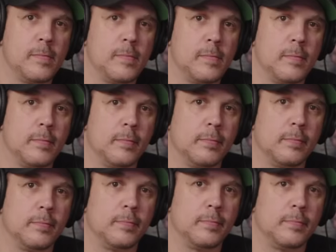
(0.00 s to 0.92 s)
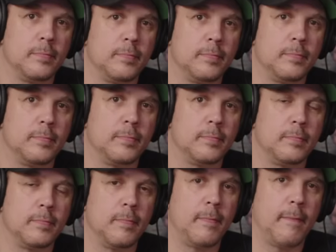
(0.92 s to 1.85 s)

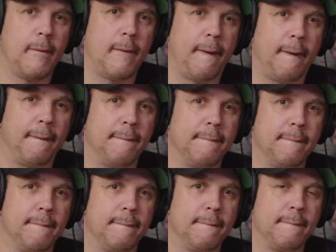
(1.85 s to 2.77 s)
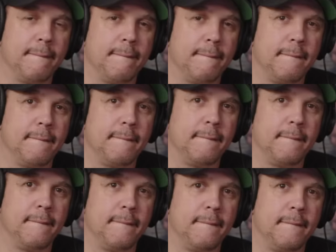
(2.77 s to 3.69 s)

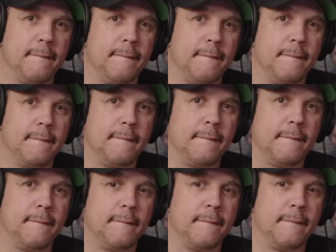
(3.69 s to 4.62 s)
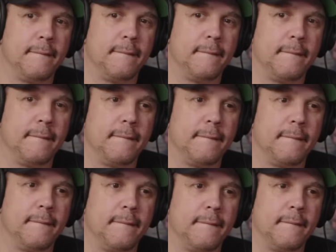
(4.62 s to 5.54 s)

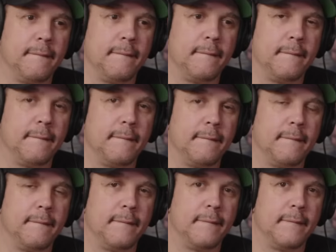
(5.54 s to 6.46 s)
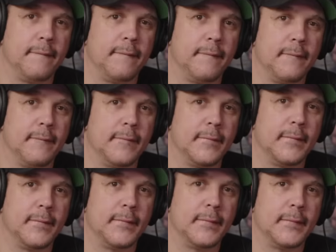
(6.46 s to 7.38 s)

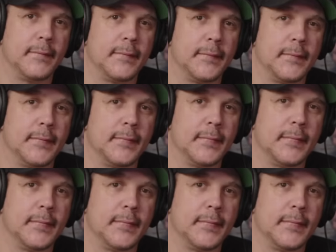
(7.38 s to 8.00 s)
(silent)